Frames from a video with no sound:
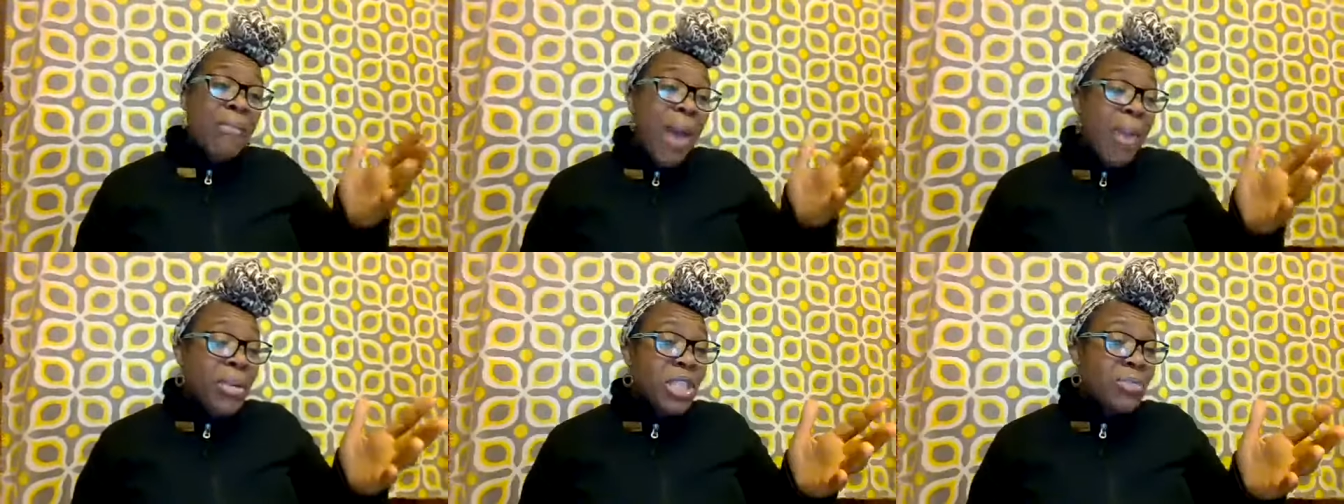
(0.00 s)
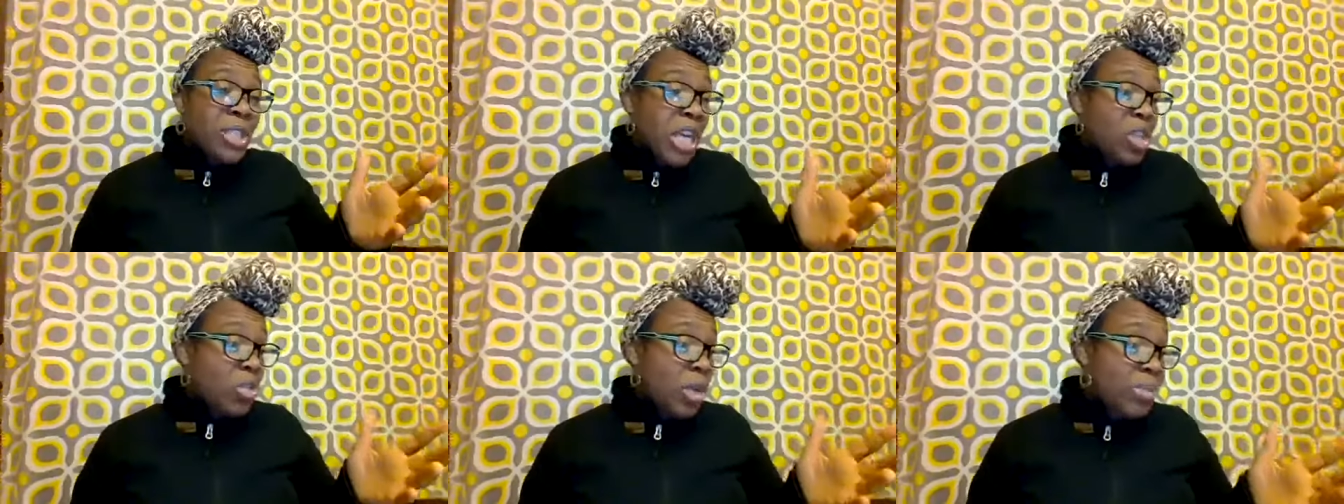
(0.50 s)
Might be some
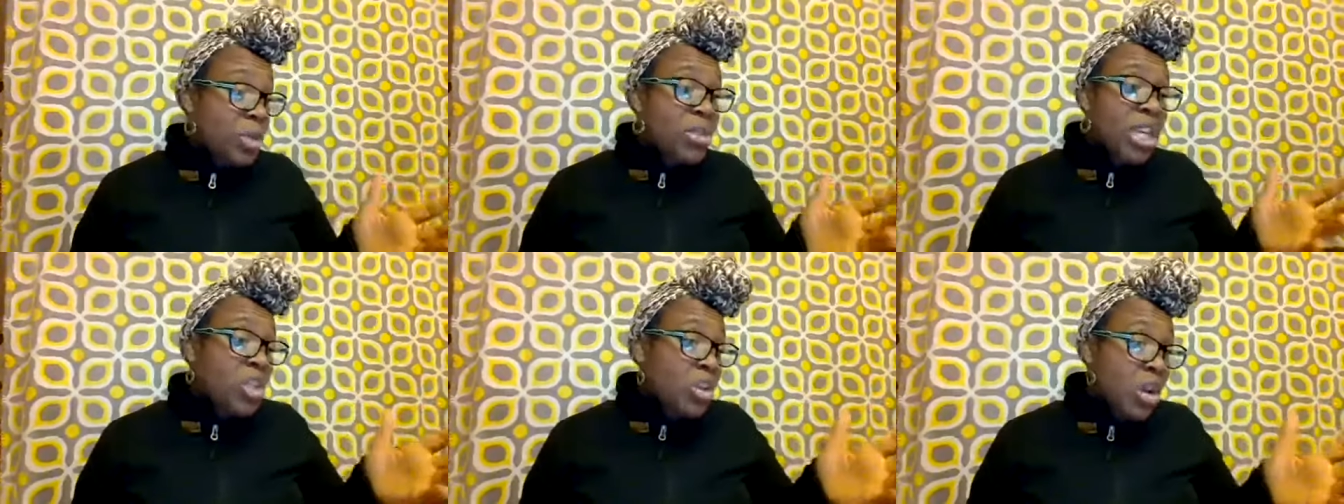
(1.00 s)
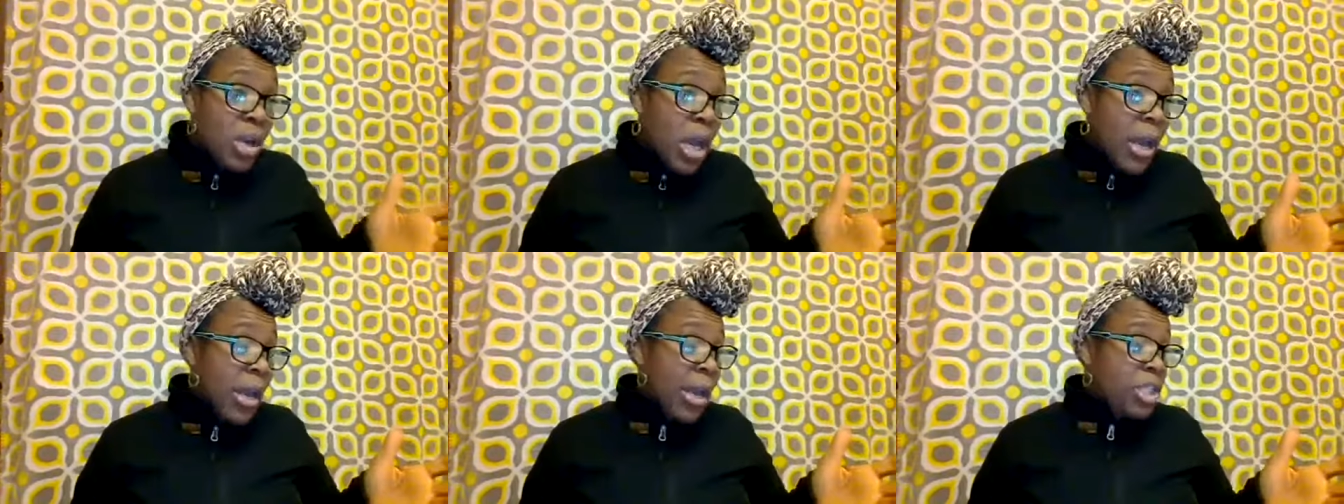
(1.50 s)
sexual abuse that you uh,
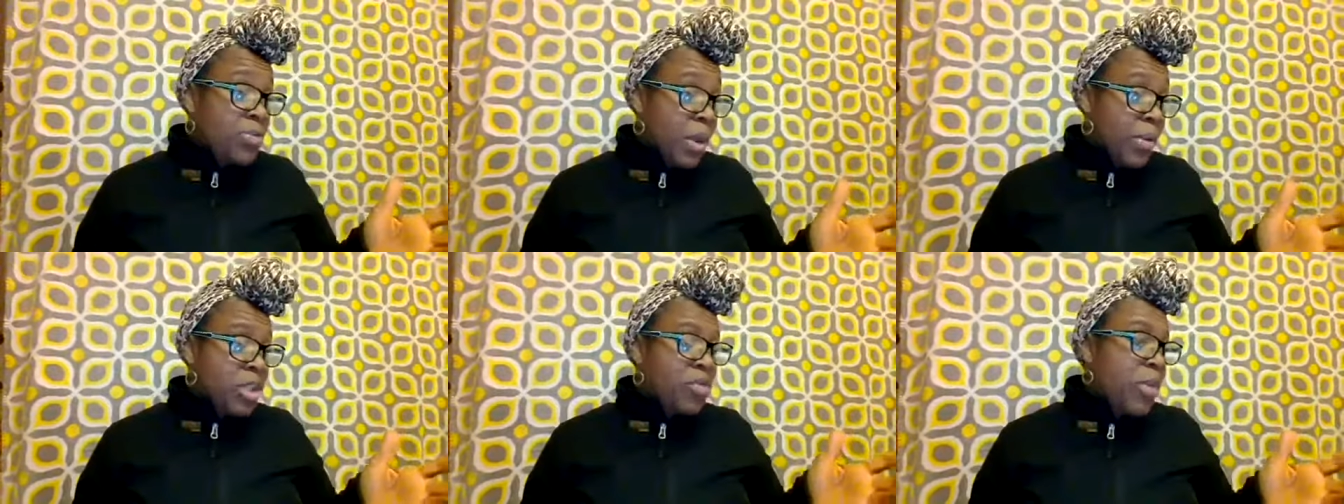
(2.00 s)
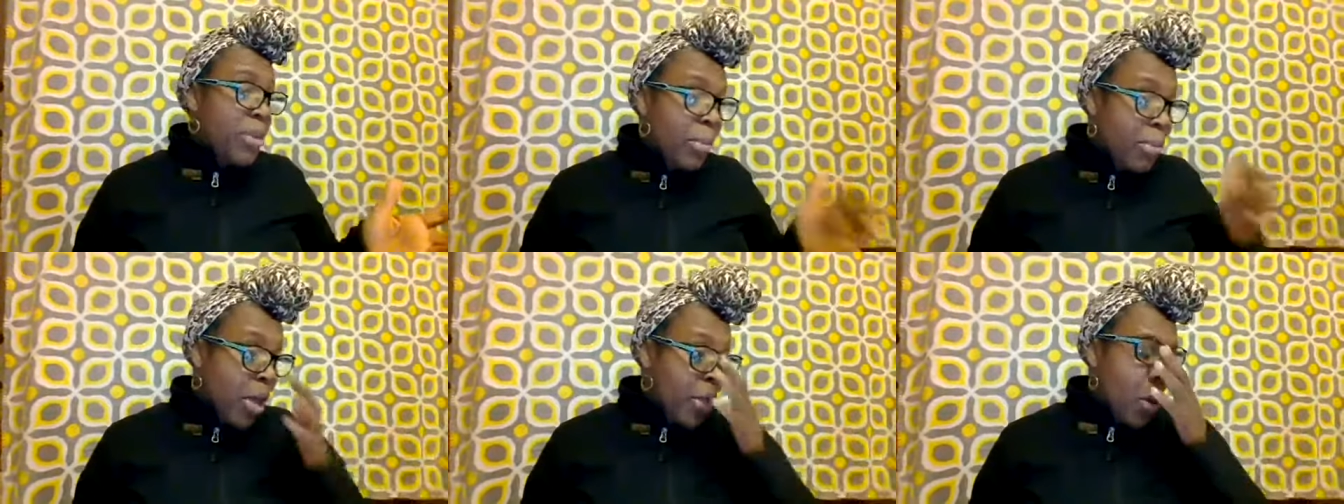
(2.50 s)
experienced from your
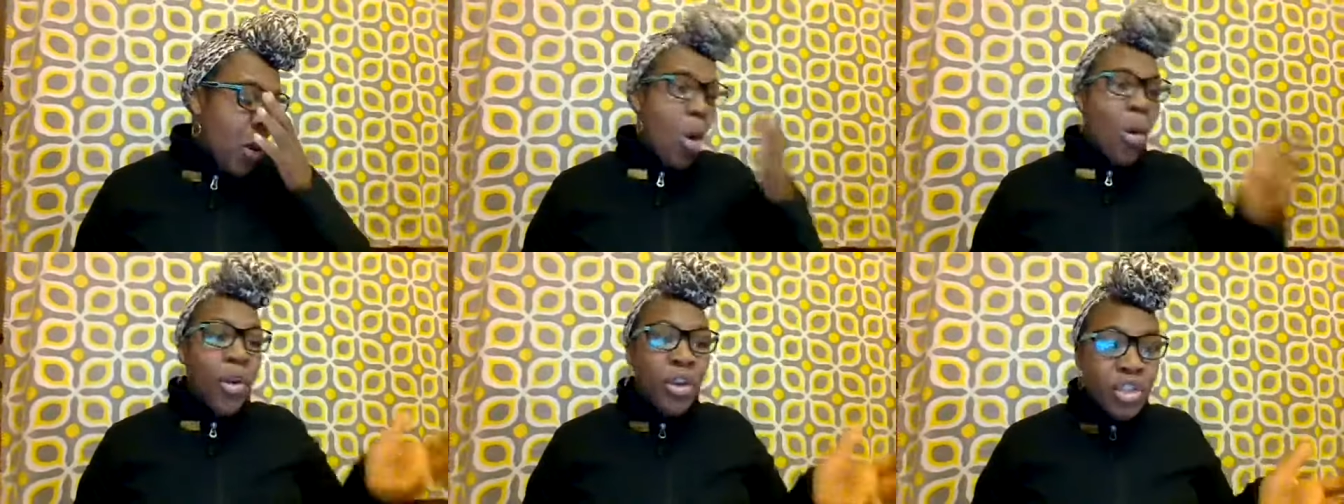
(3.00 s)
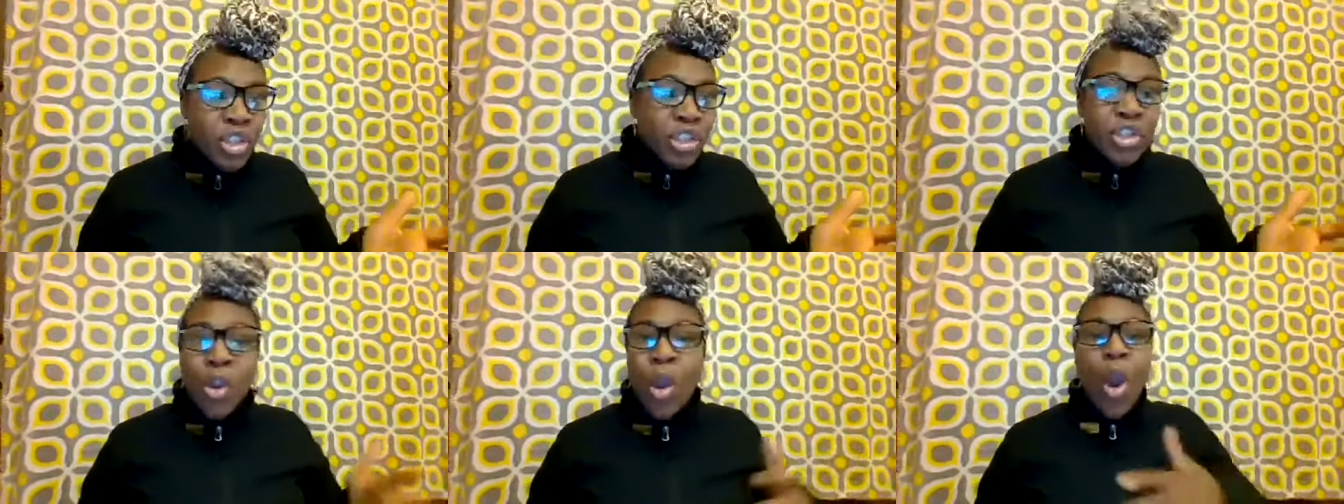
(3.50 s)
brother or your
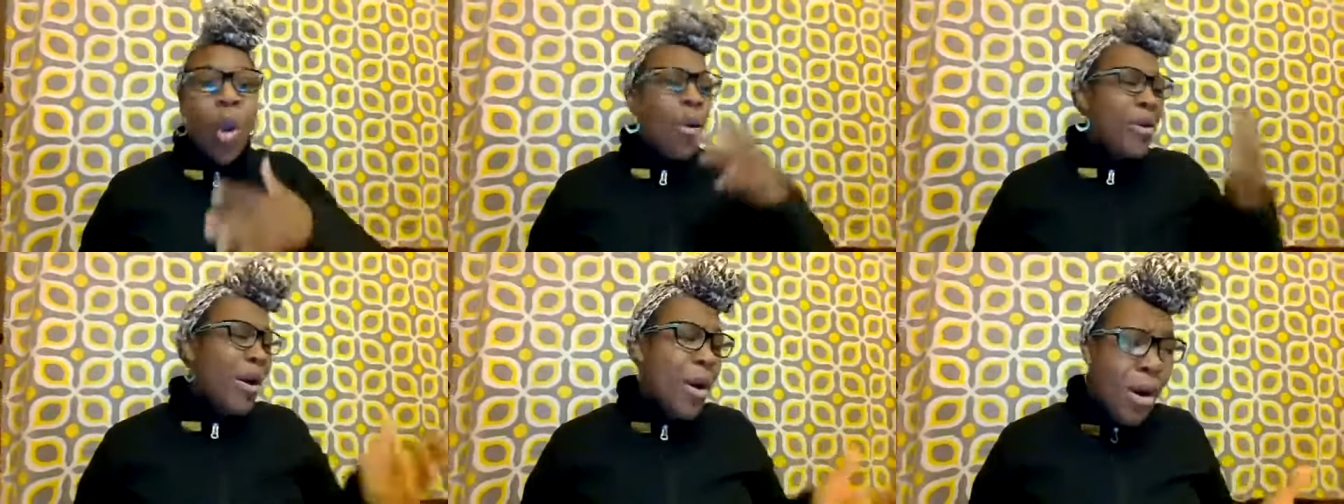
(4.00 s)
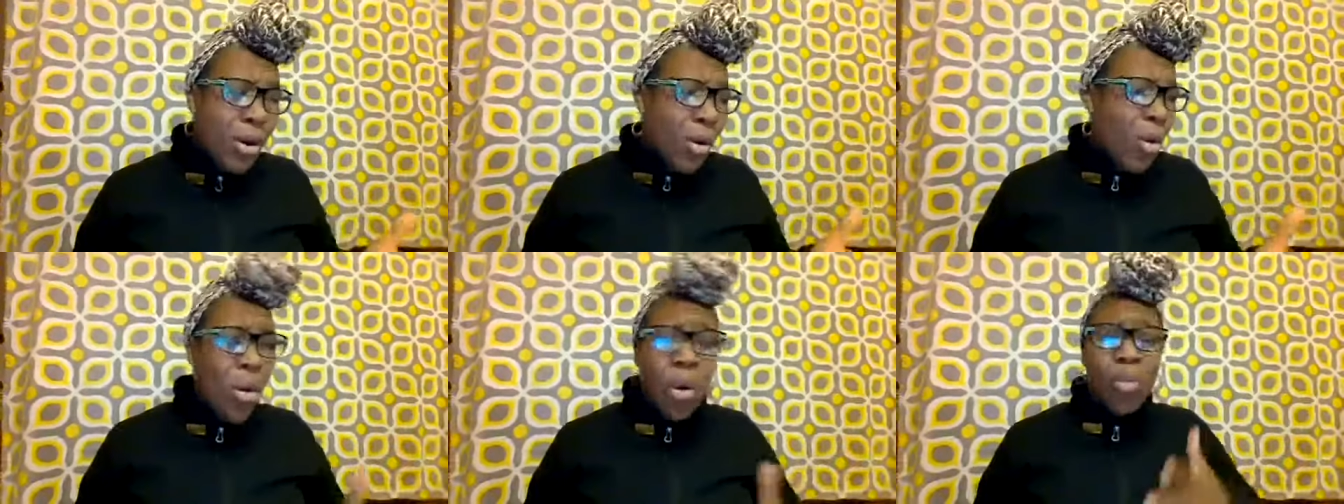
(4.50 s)
sister or your
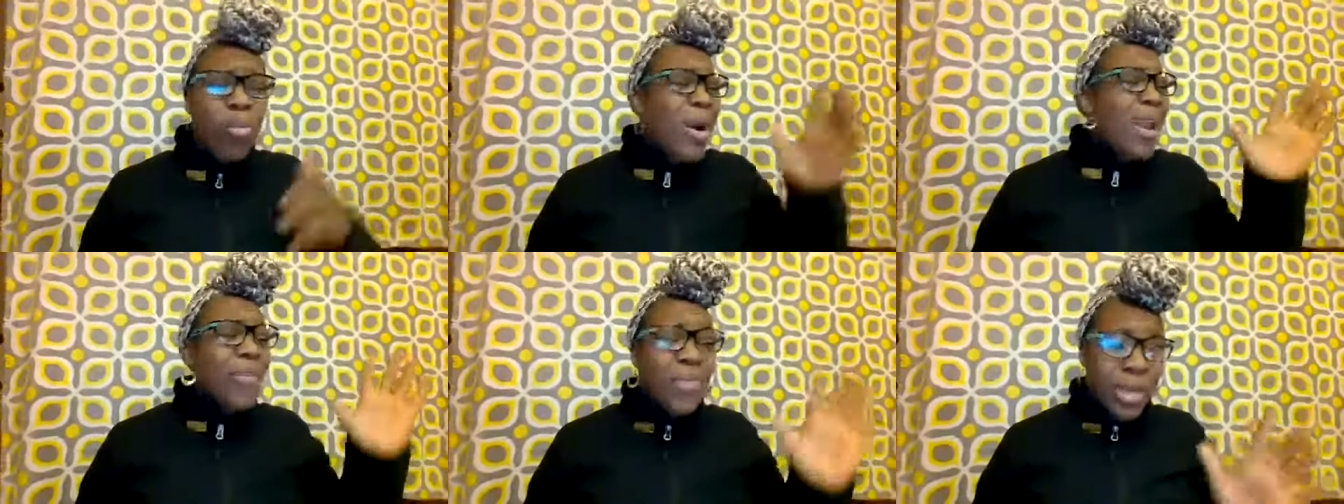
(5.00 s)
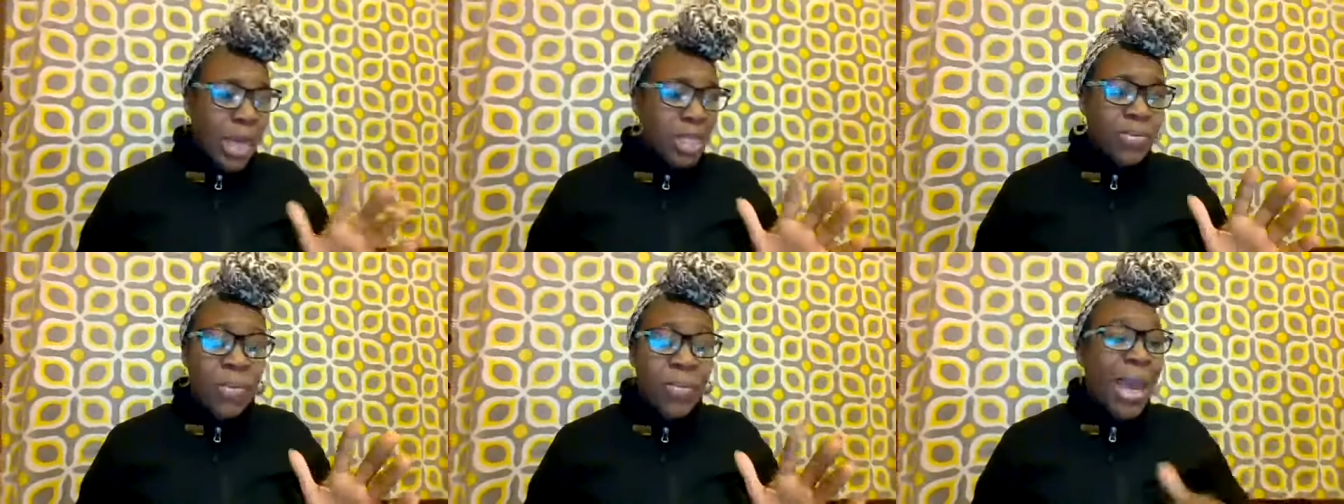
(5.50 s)
uncle or whatever the
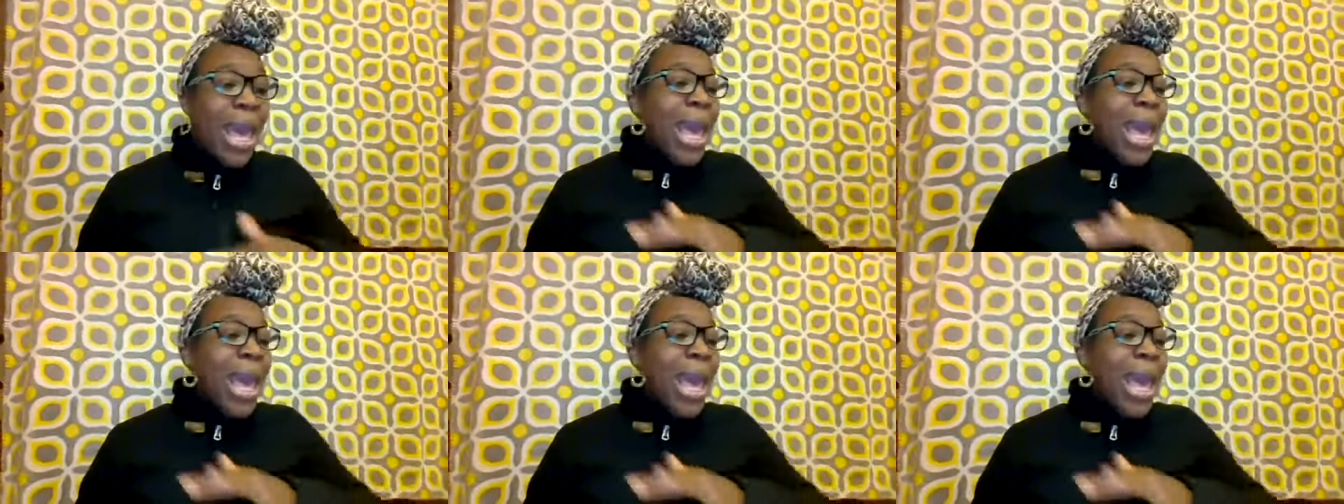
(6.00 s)
case may be.